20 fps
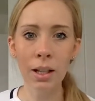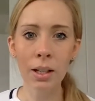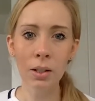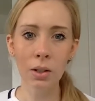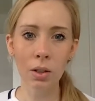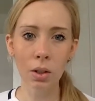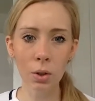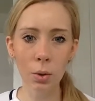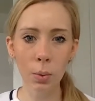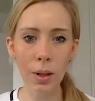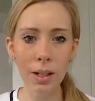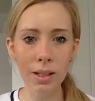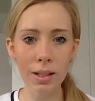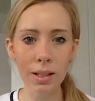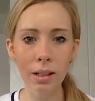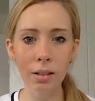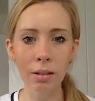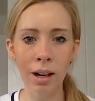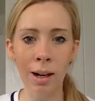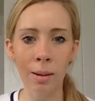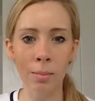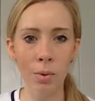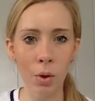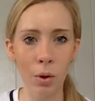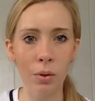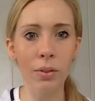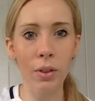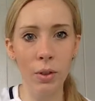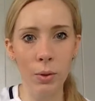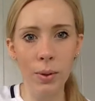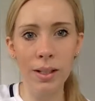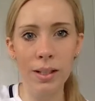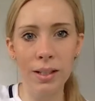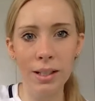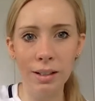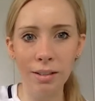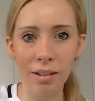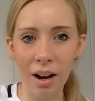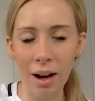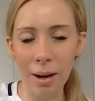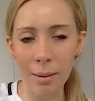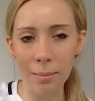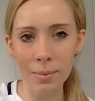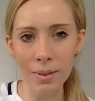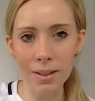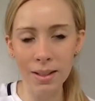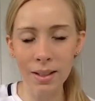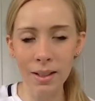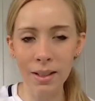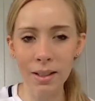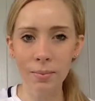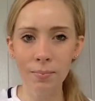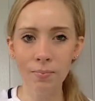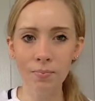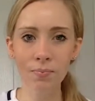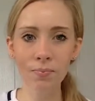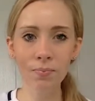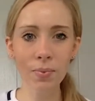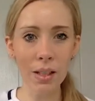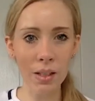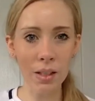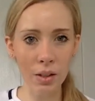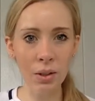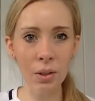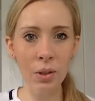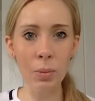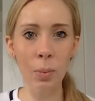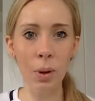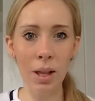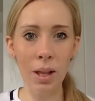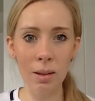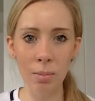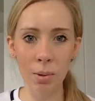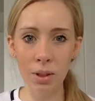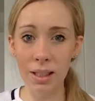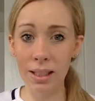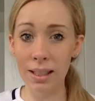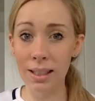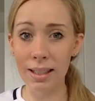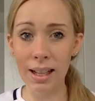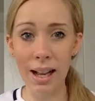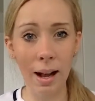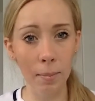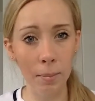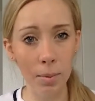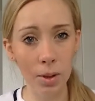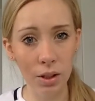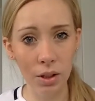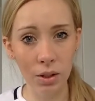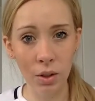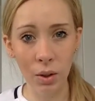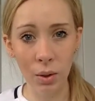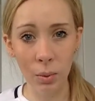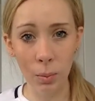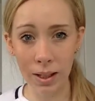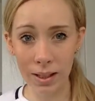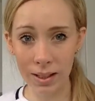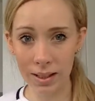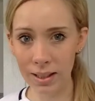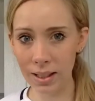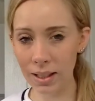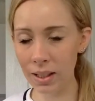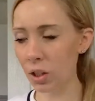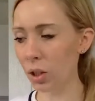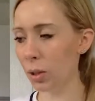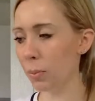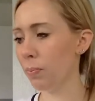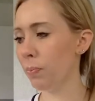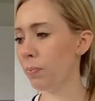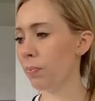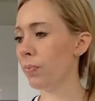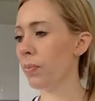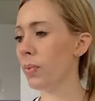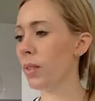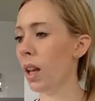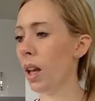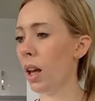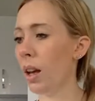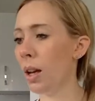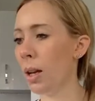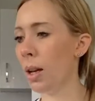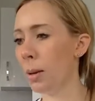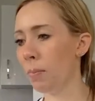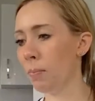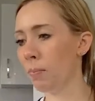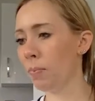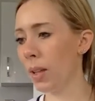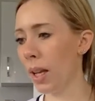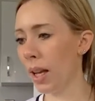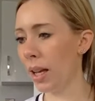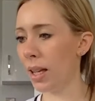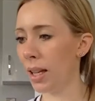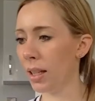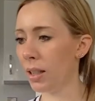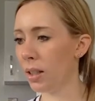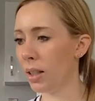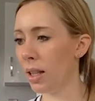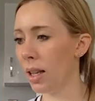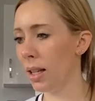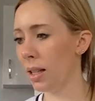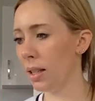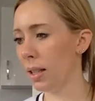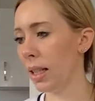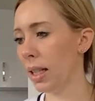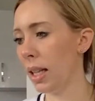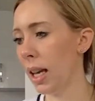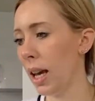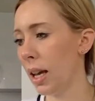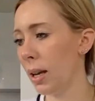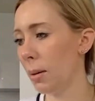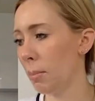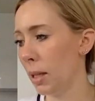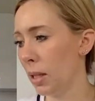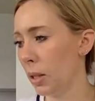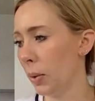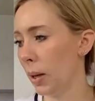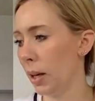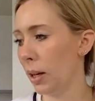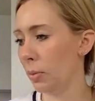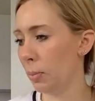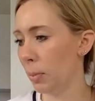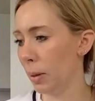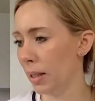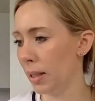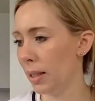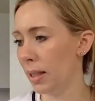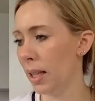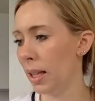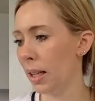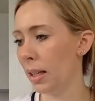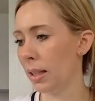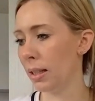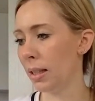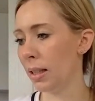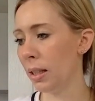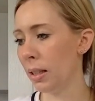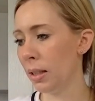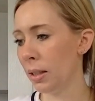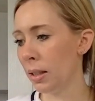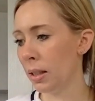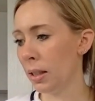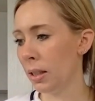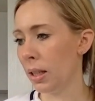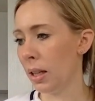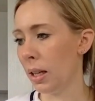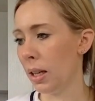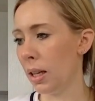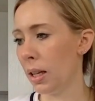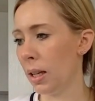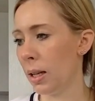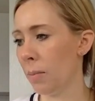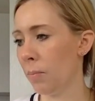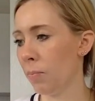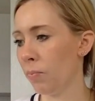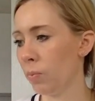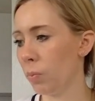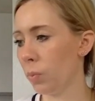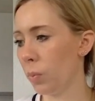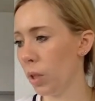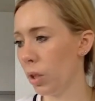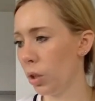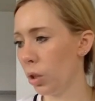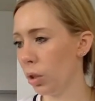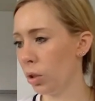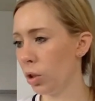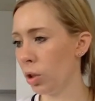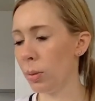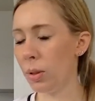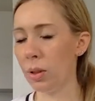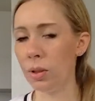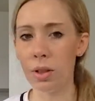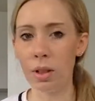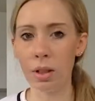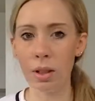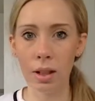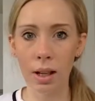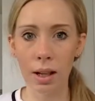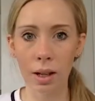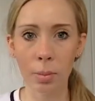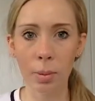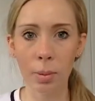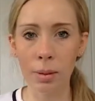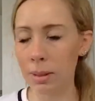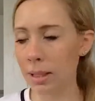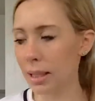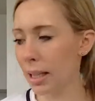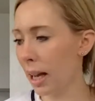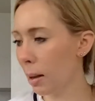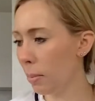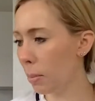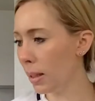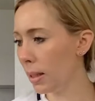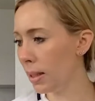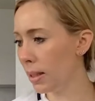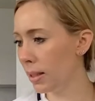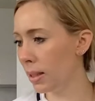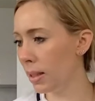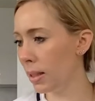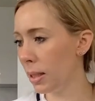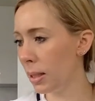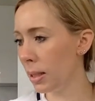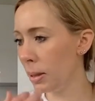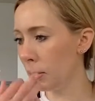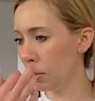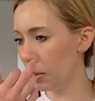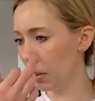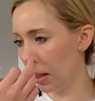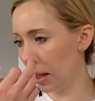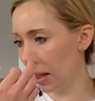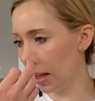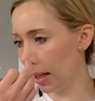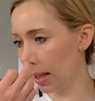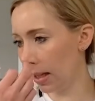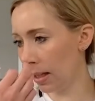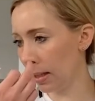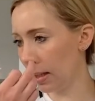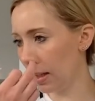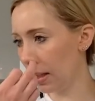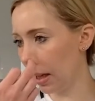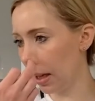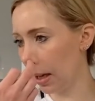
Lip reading: So 20 grams of the 20 grams is used by the body. There's absolutely no wastage. And there's, again, B12, B6, which contribute to helping metabolism. There's